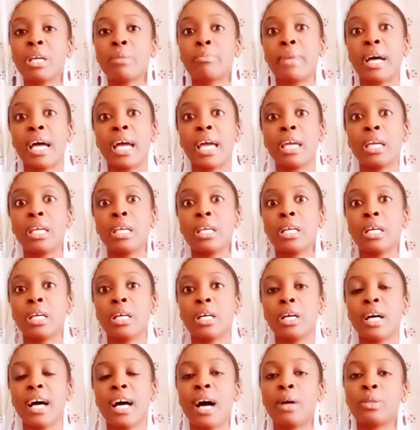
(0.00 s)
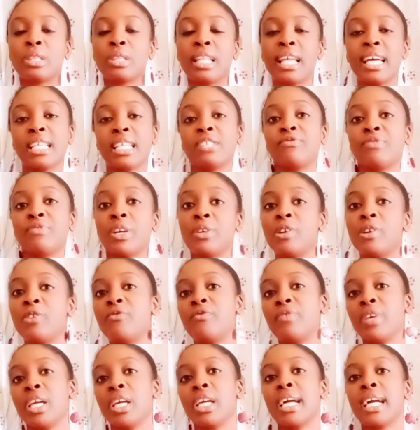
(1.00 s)
my outlines very
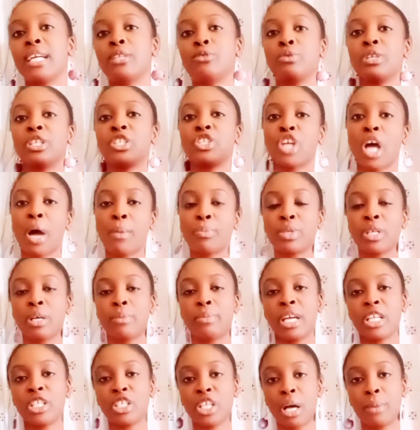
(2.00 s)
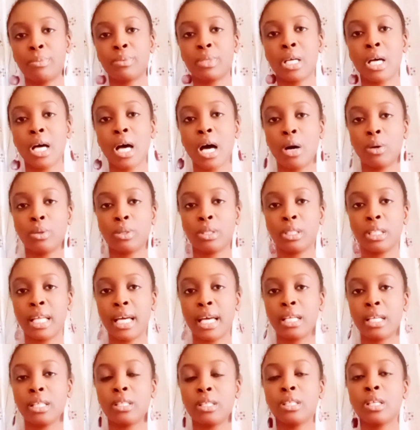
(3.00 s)
vague. I do a chapter by chapter
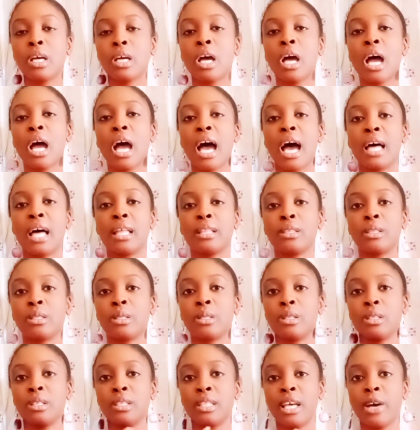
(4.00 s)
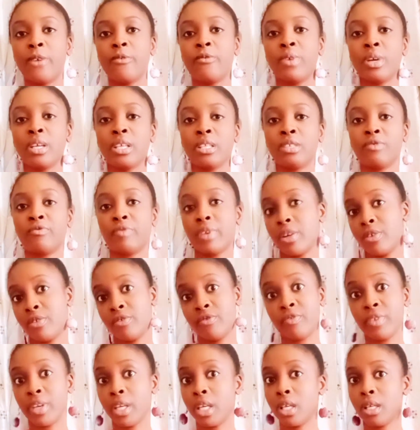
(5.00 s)
outline, and it's very
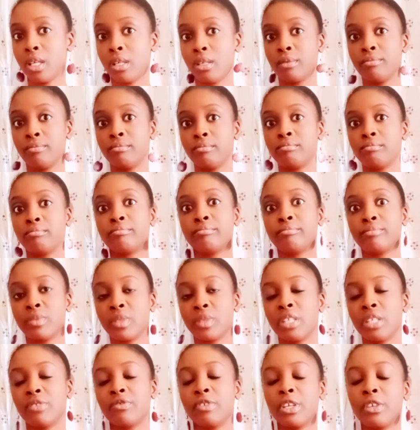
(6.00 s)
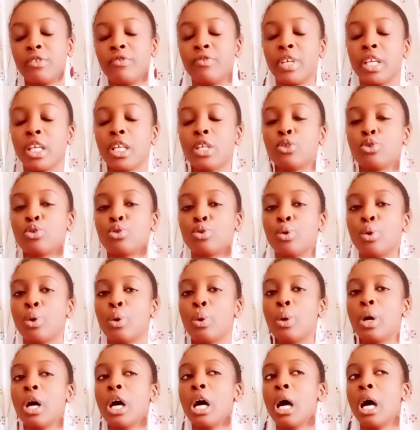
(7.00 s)
vague. It's very vague.
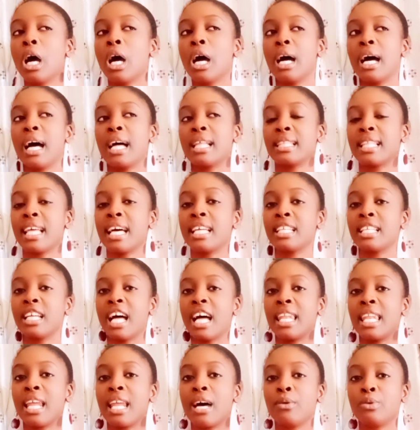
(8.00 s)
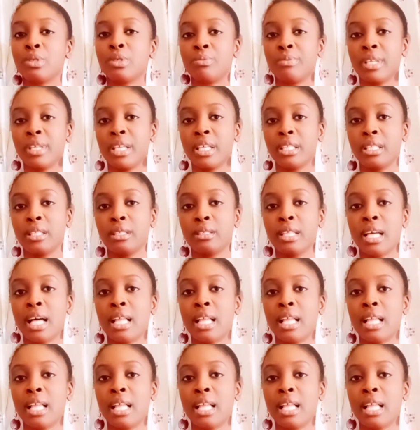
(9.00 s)
So, and that allows me